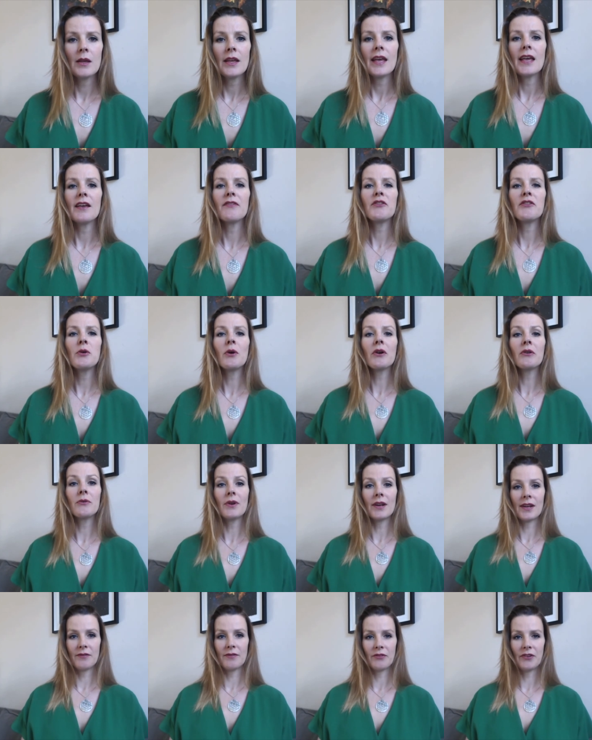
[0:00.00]
If you are
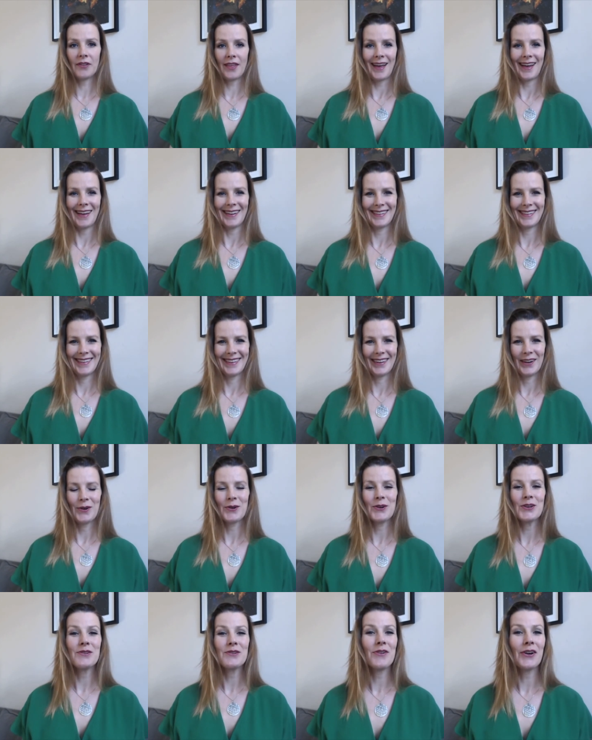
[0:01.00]
ready for that, or
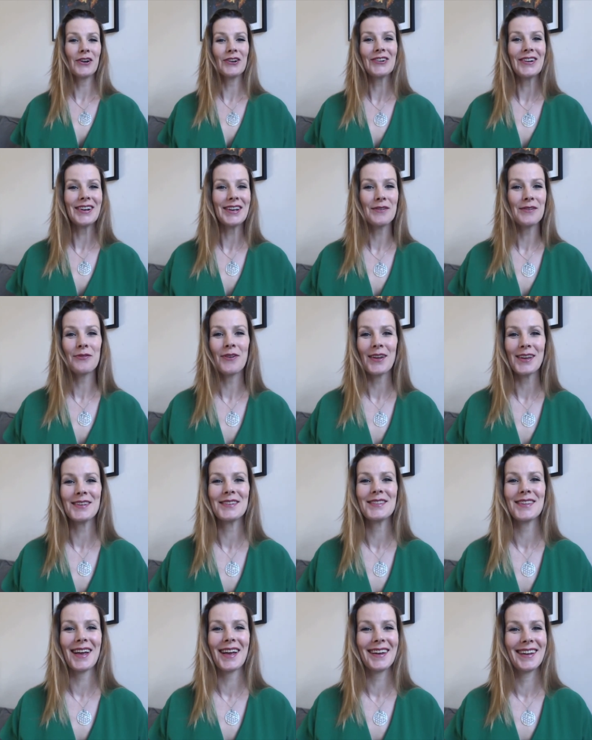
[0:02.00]
you've already faced
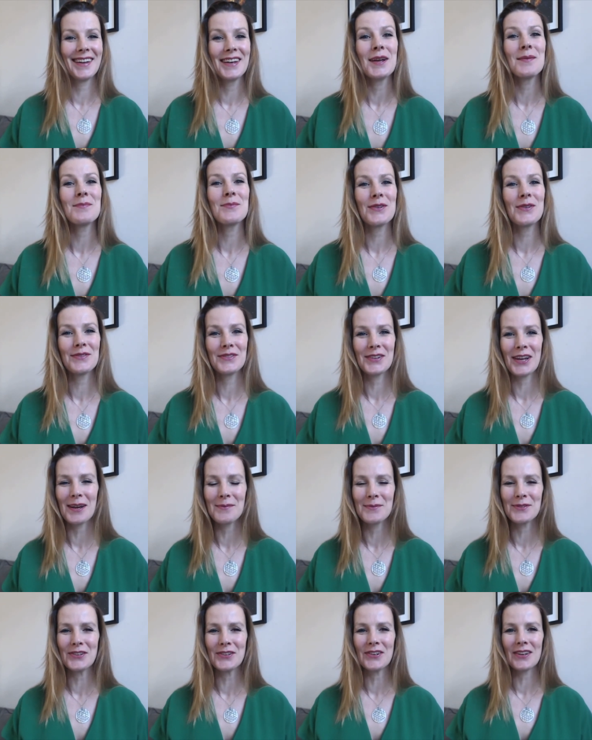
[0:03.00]
that a number of
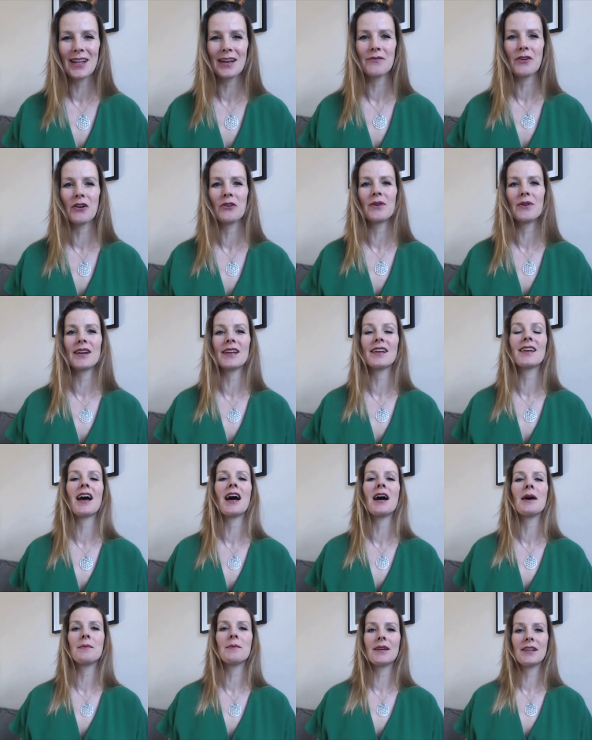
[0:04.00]
times in your life already,
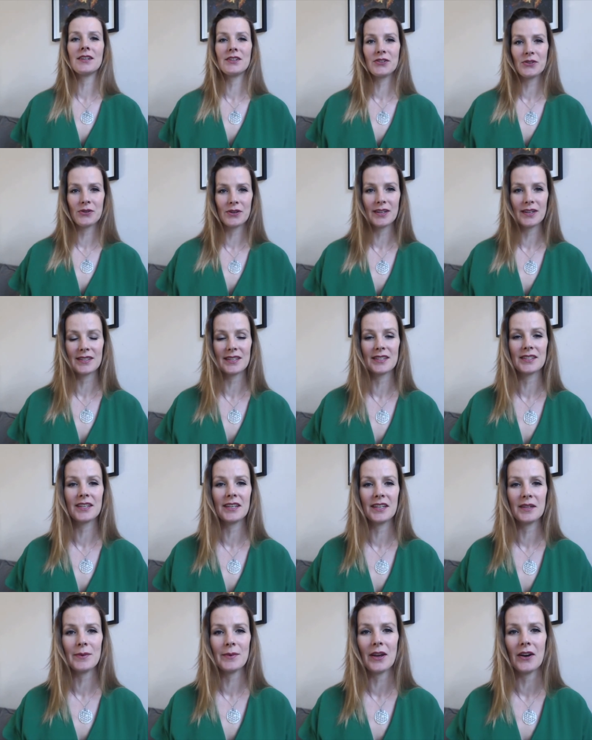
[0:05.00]
come and join us. It's going
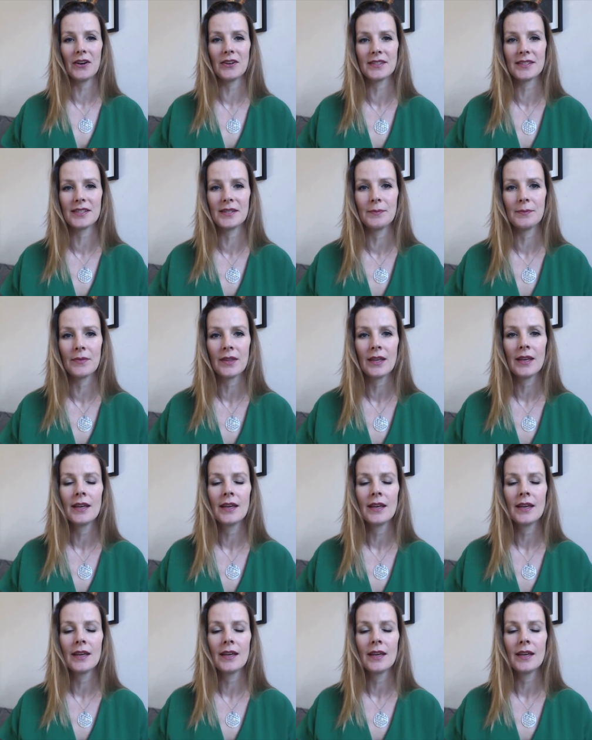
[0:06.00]
to be awesome.